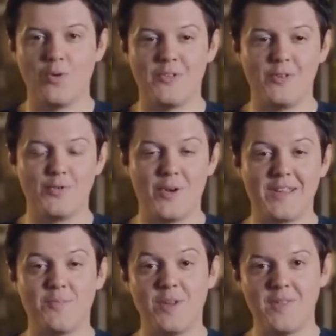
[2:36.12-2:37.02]
Because, Paul, you know
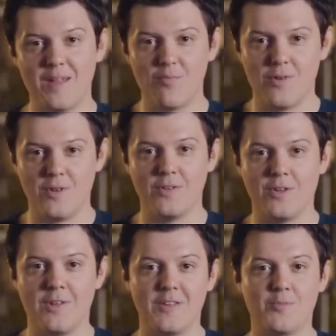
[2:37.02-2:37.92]
what? As
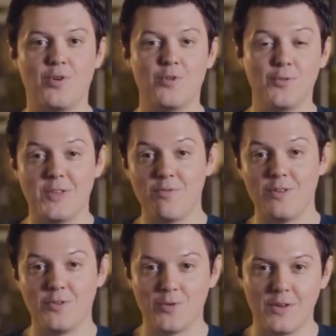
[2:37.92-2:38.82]
much as I get on Paul
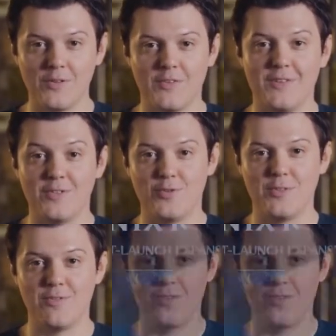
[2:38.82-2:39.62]
Tassi's case about what